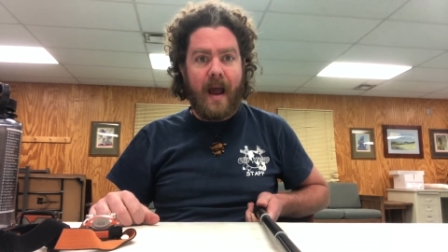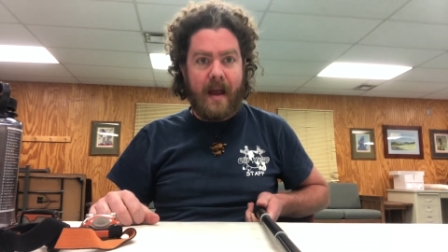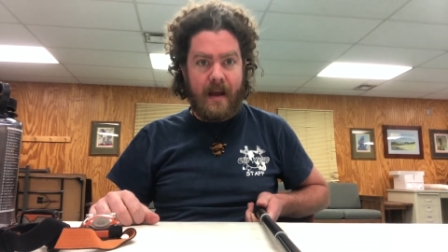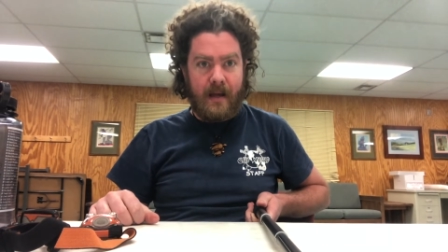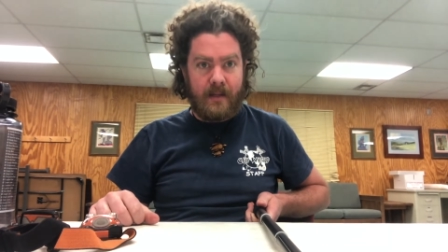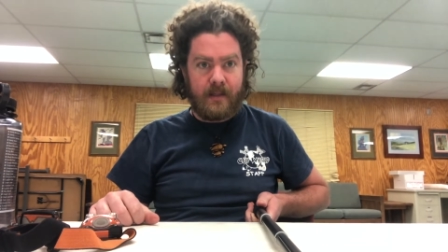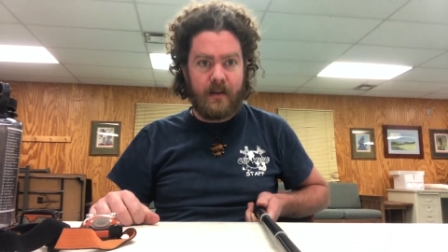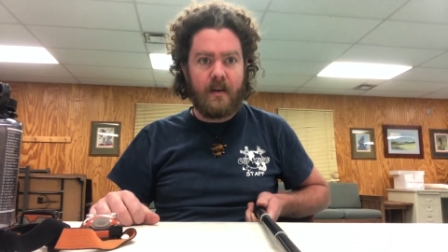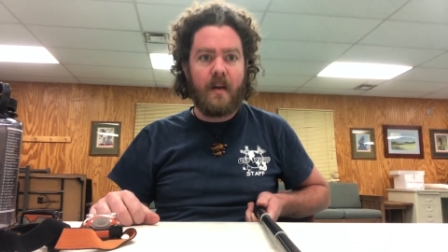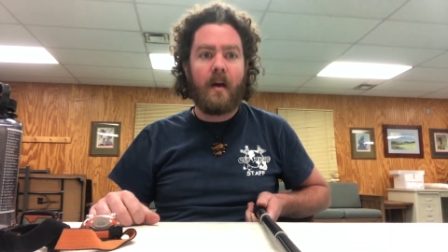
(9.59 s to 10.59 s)

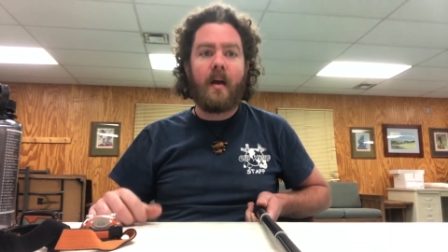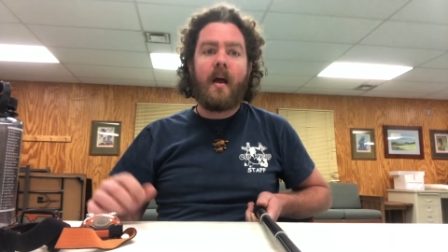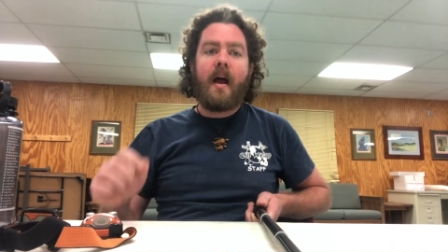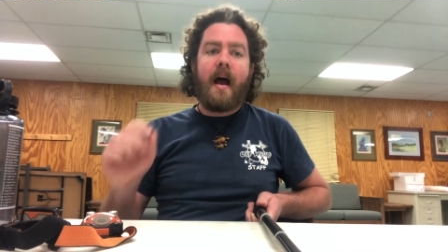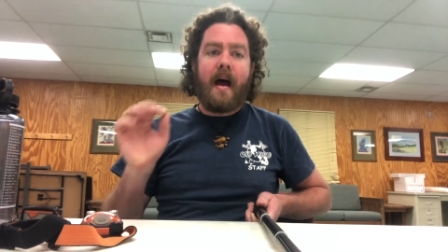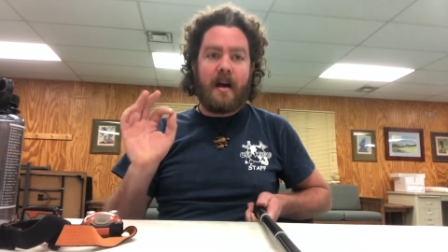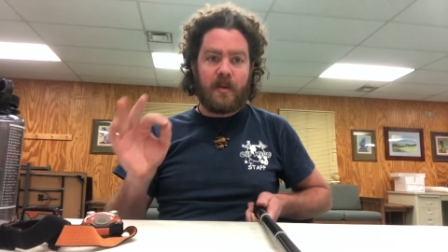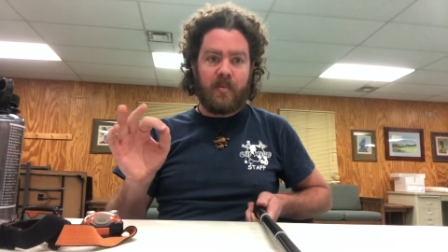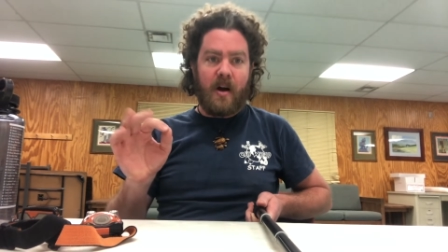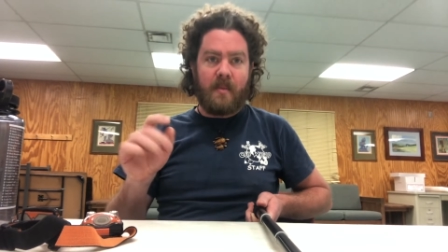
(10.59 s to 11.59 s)
And as
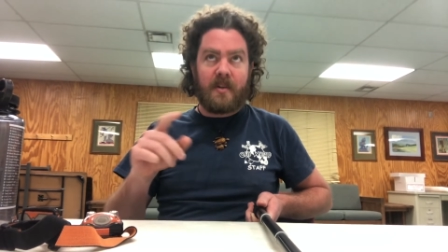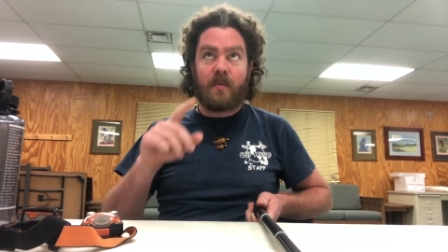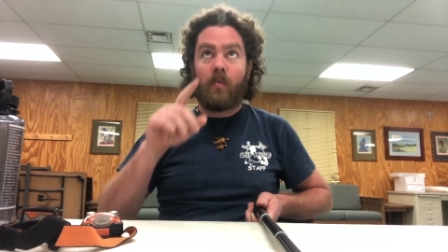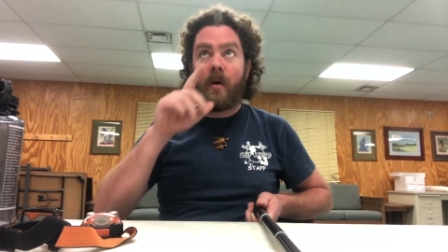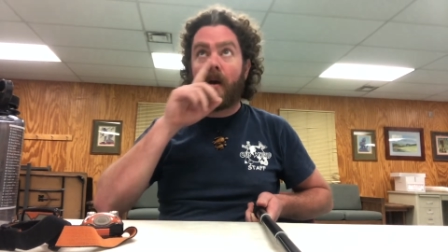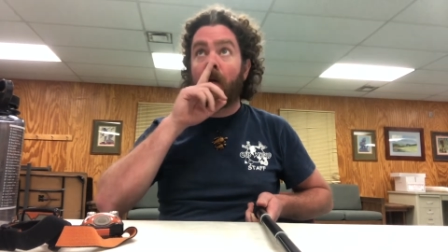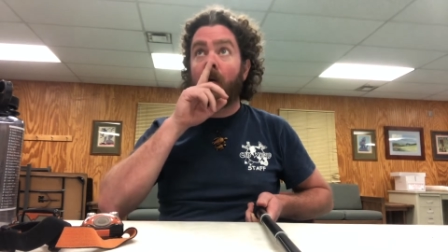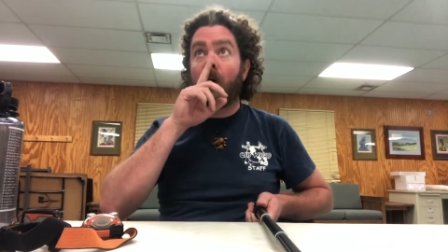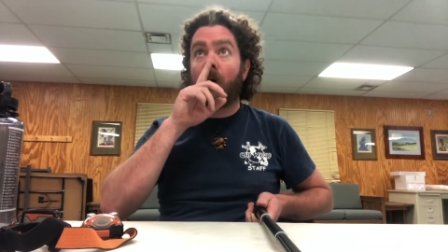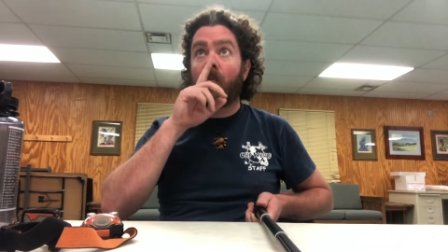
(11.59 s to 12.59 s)
promised, when
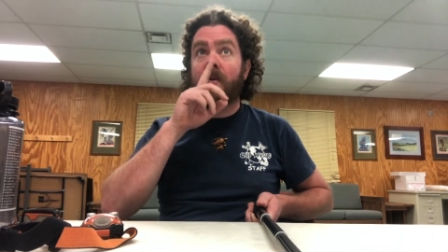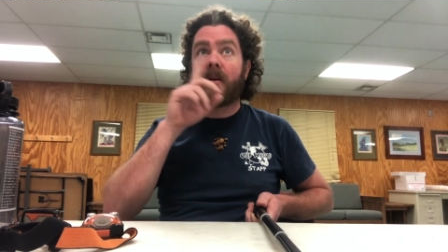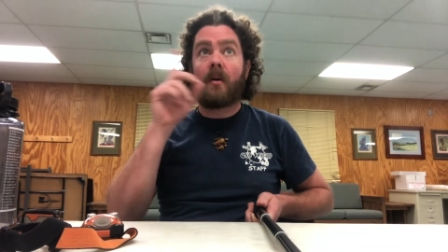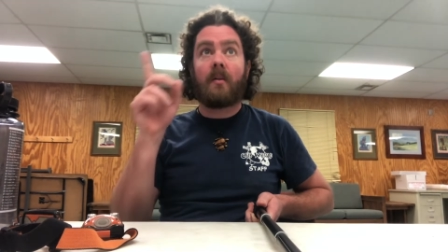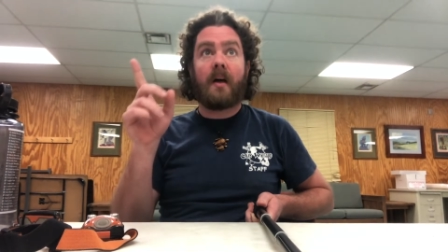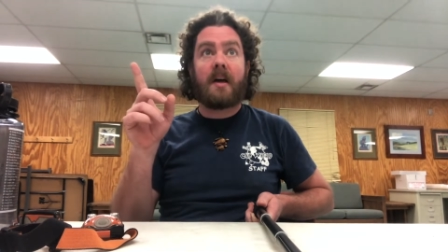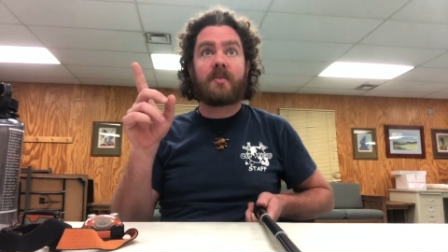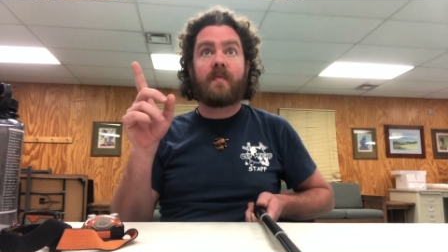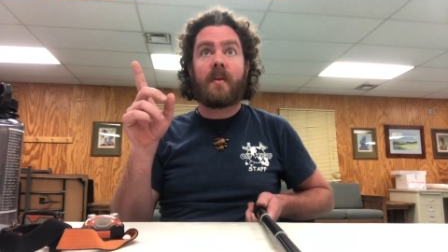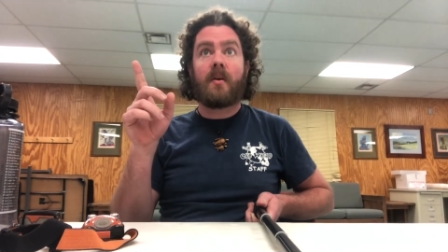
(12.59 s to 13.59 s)
we did our
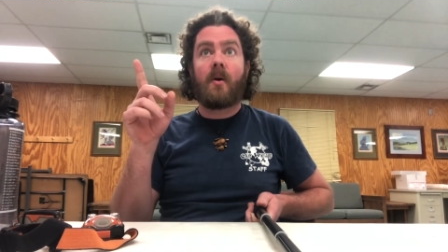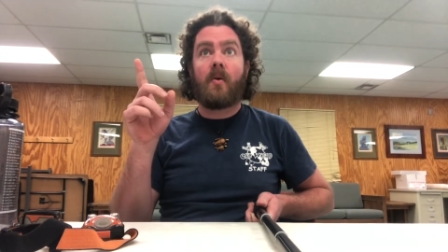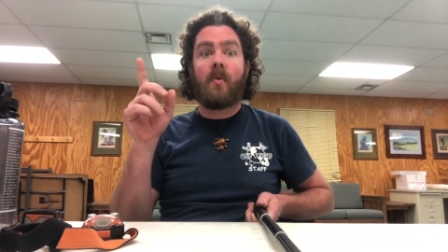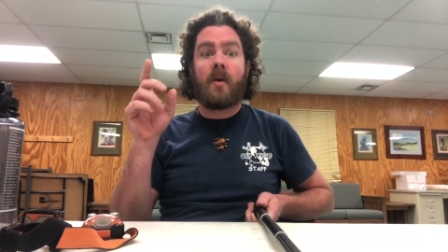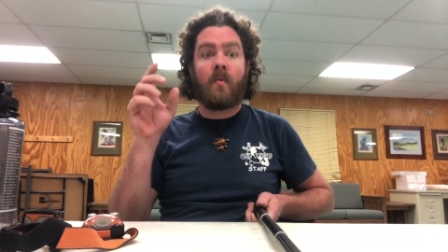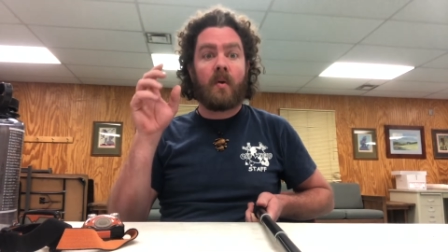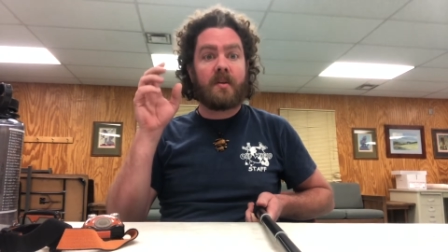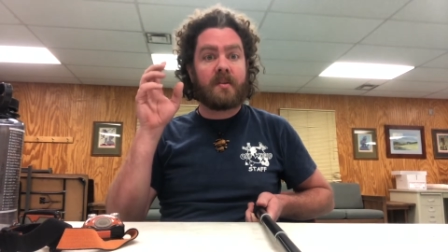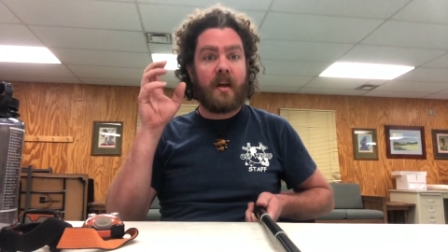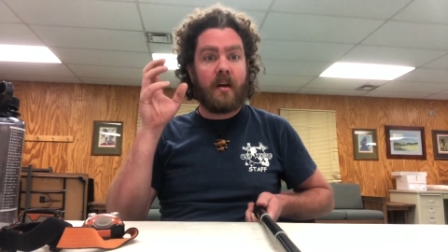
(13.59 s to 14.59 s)
last video, it
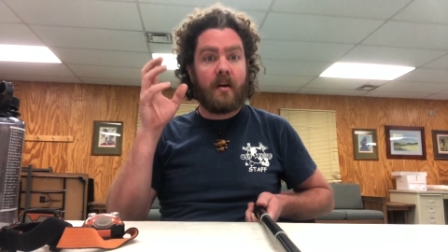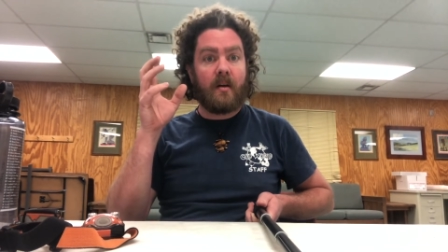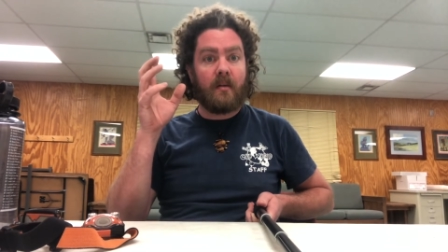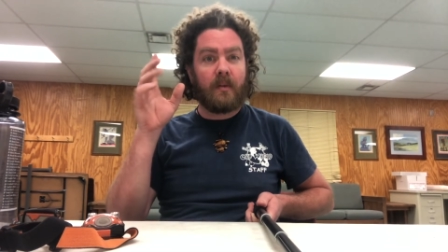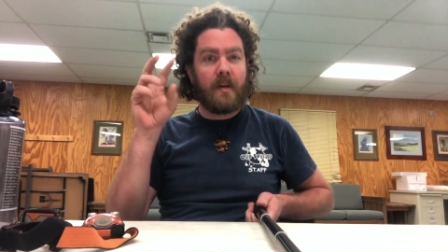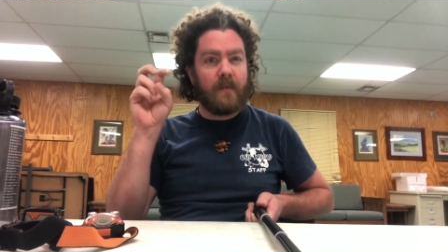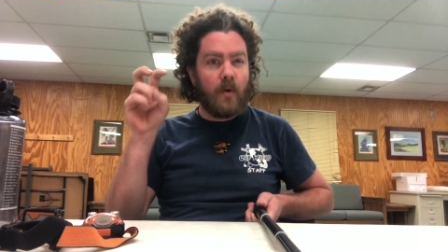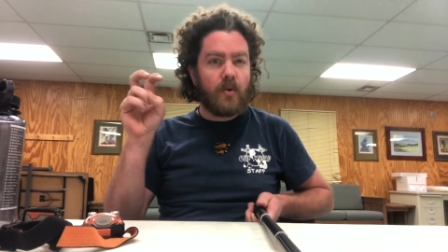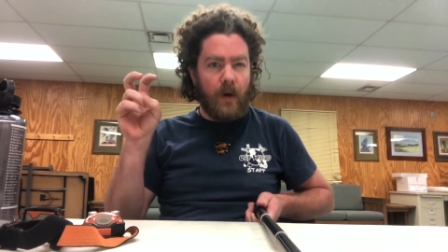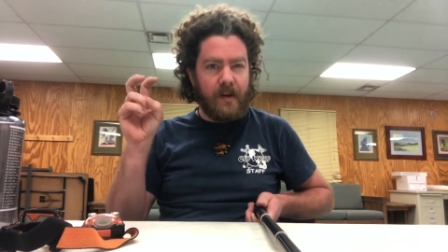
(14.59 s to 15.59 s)
was a leave
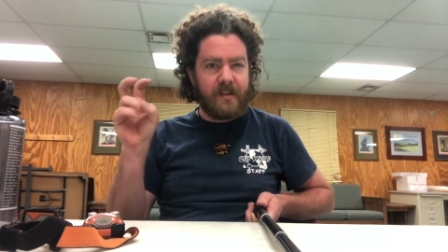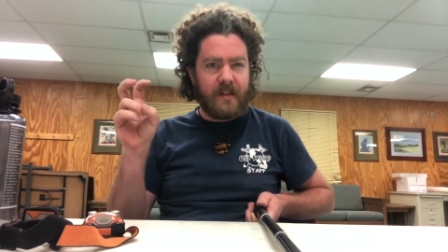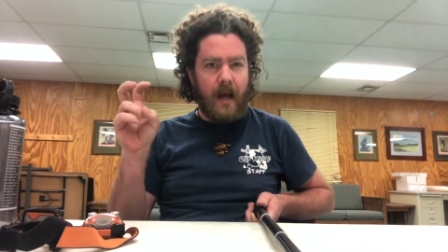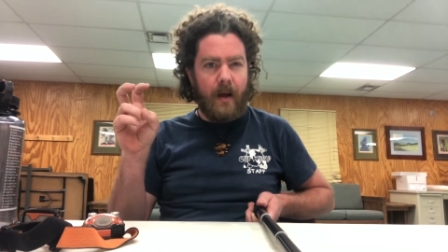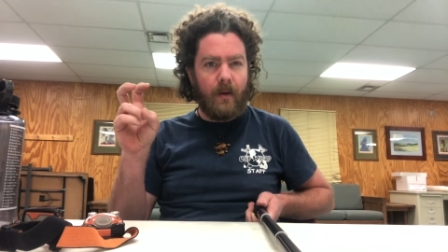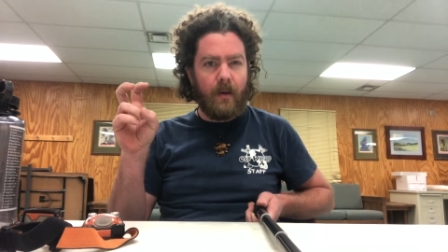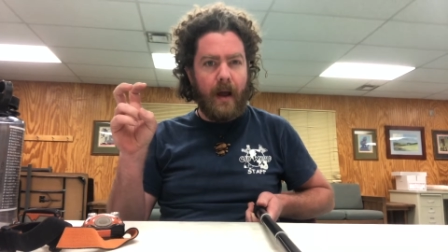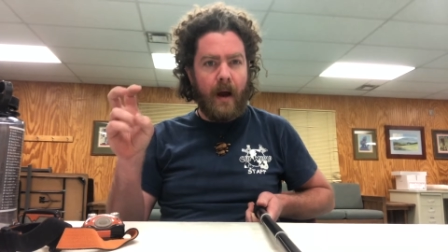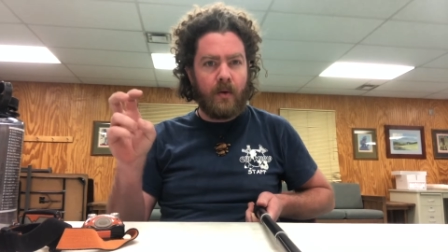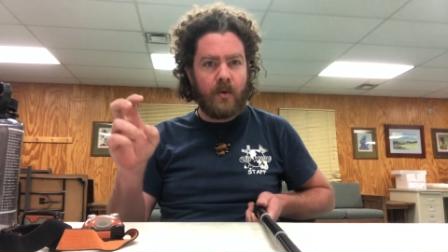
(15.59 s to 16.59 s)
no trace style
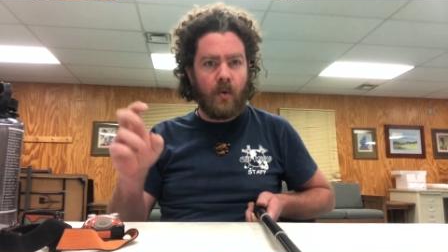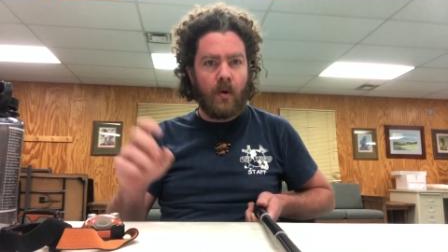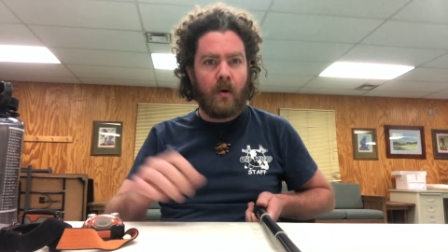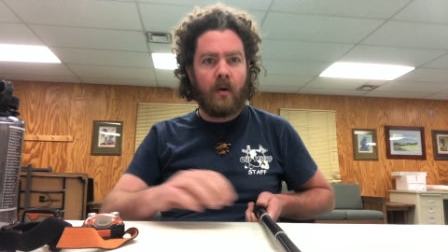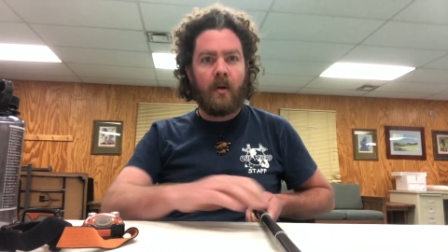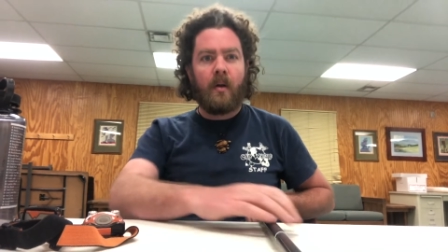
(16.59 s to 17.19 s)
outdoor